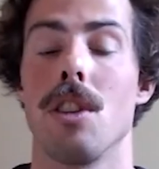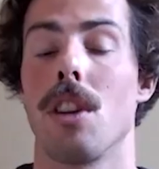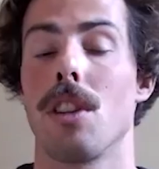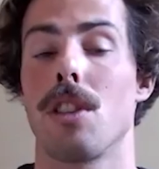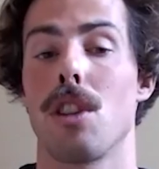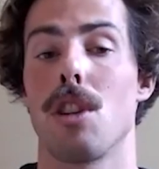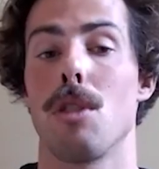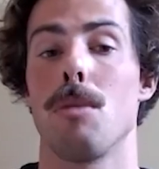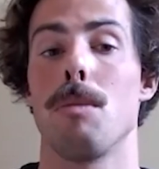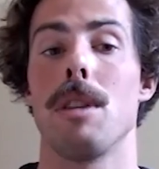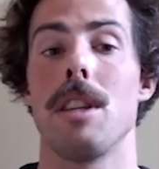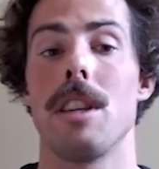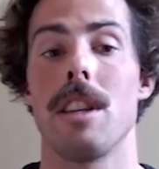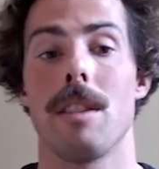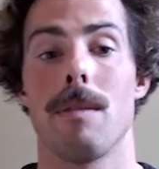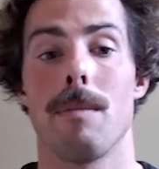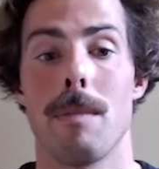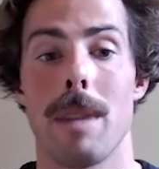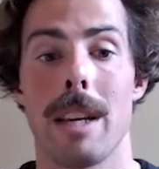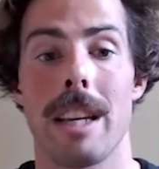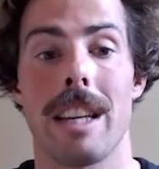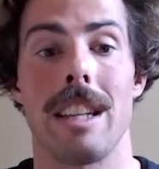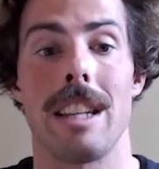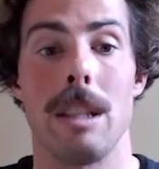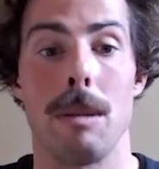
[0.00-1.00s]
you're not going to
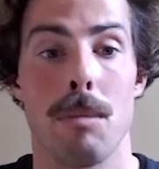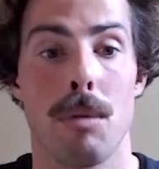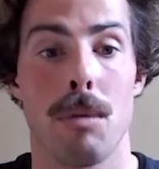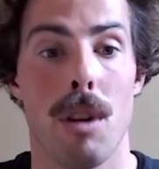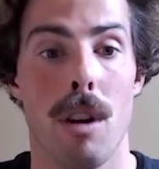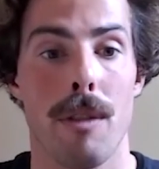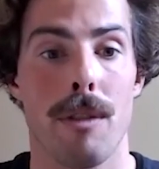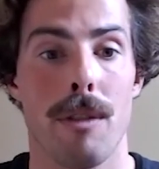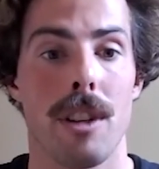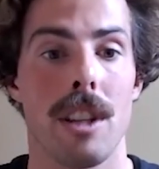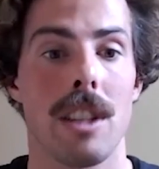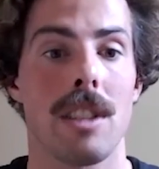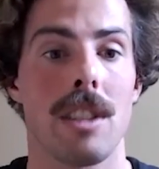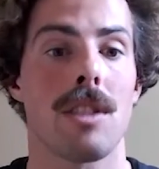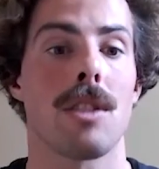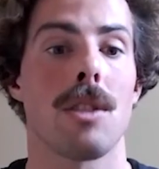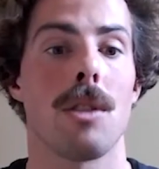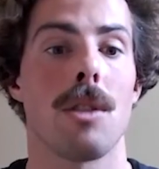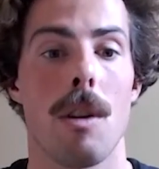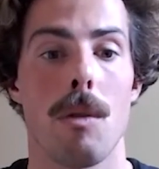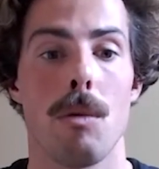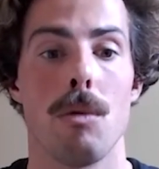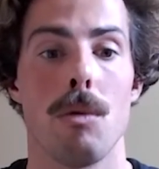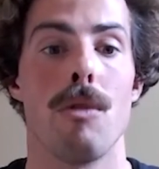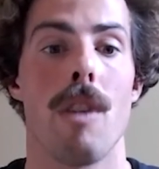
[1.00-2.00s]
make any profit
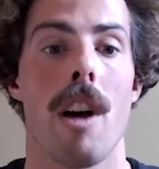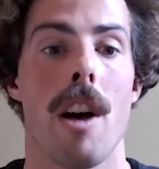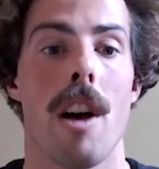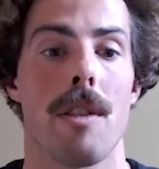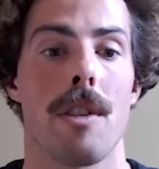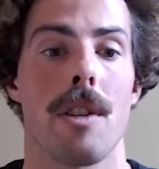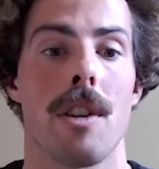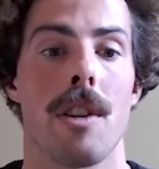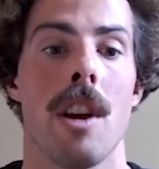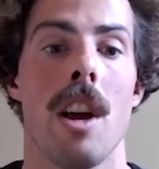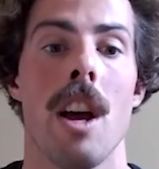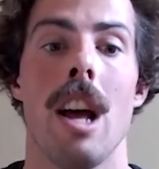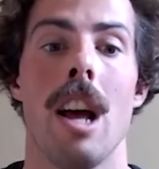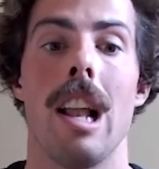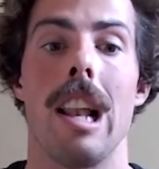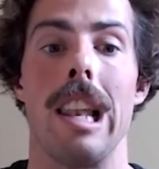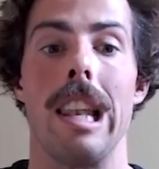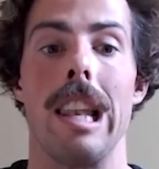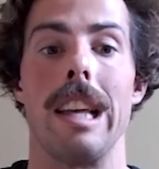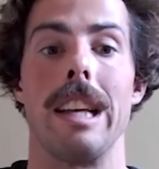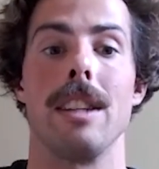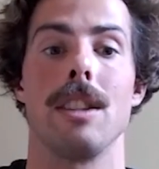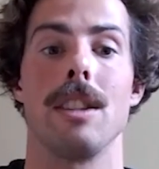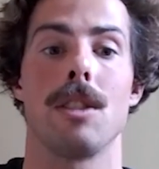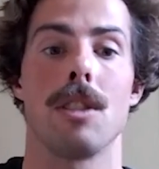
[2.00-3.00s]
so i would rather
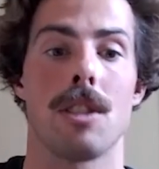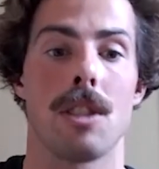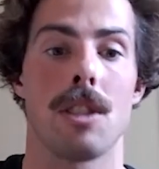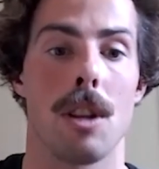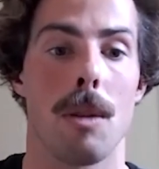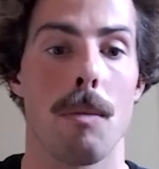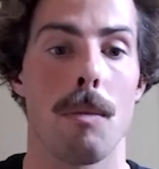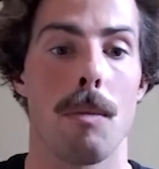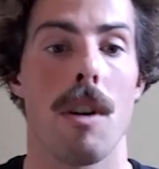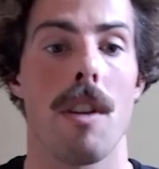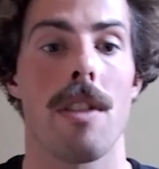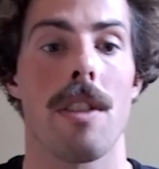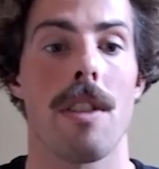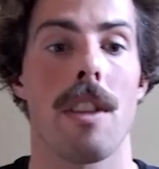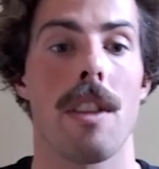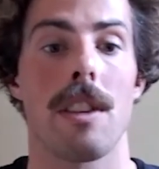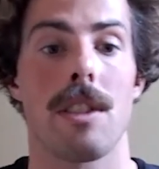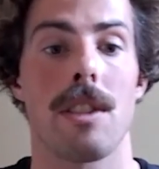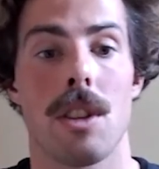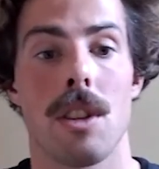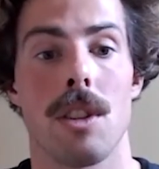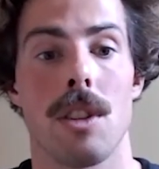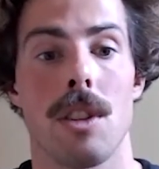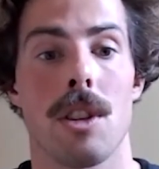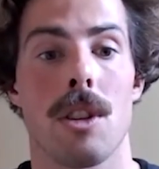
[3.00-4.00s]
lend to someone
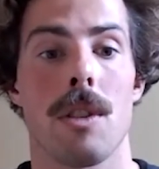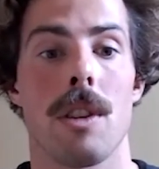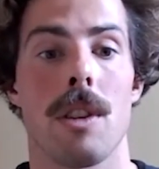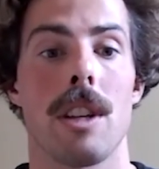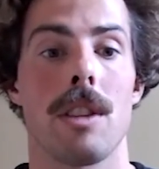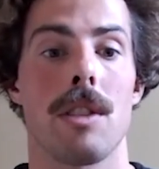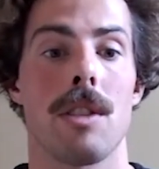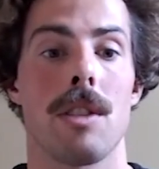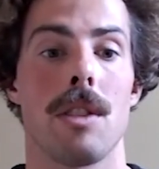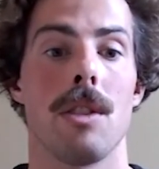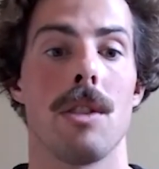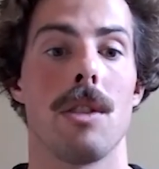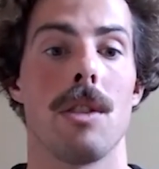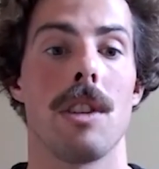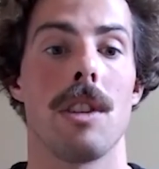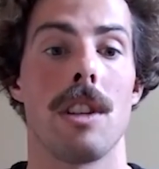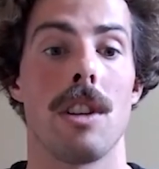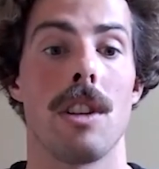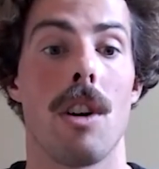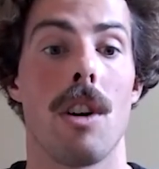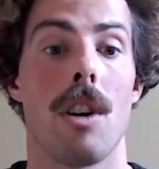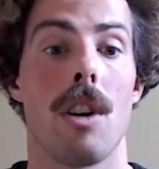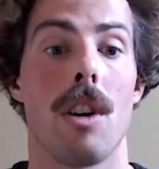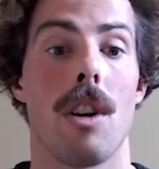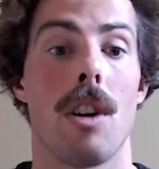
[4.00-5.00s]
that's going to create you know
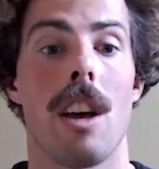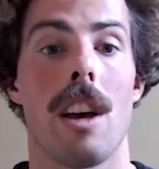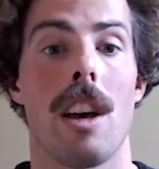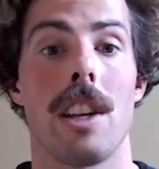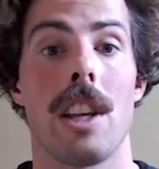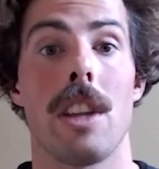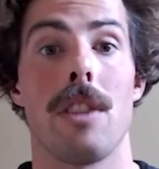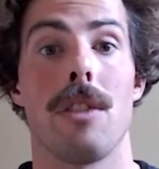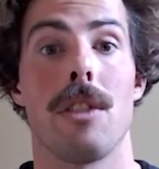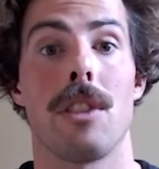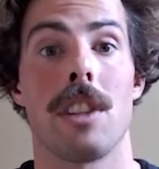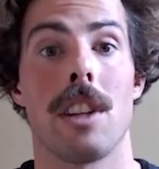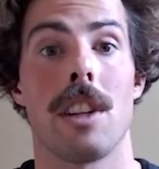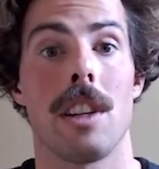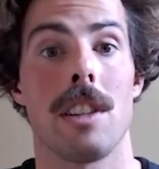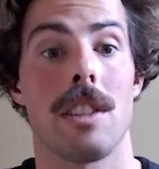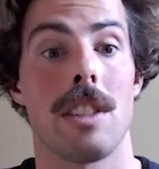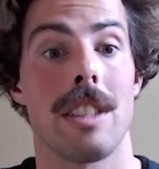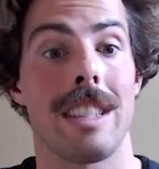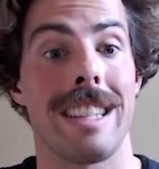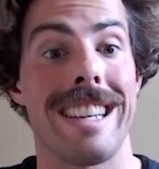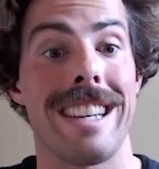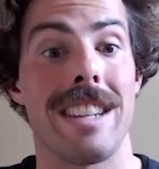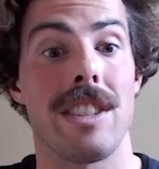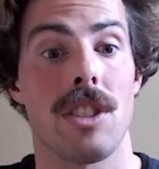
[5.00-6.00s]
an online
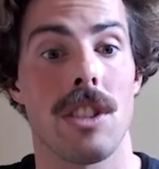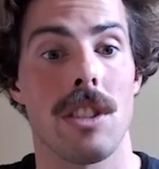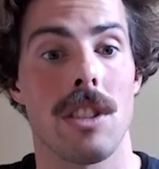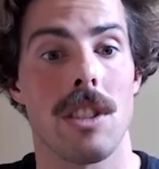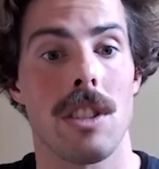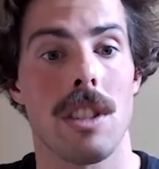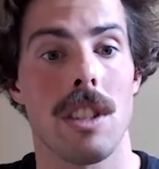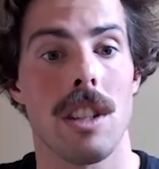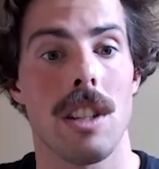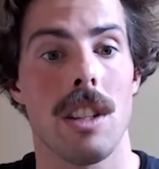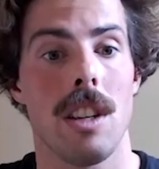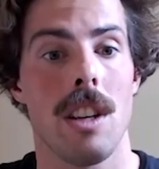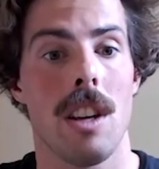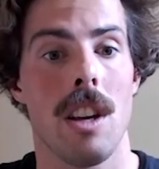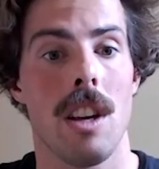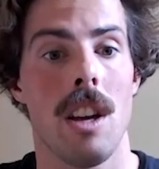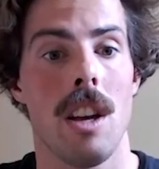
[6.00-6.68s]
advertising agency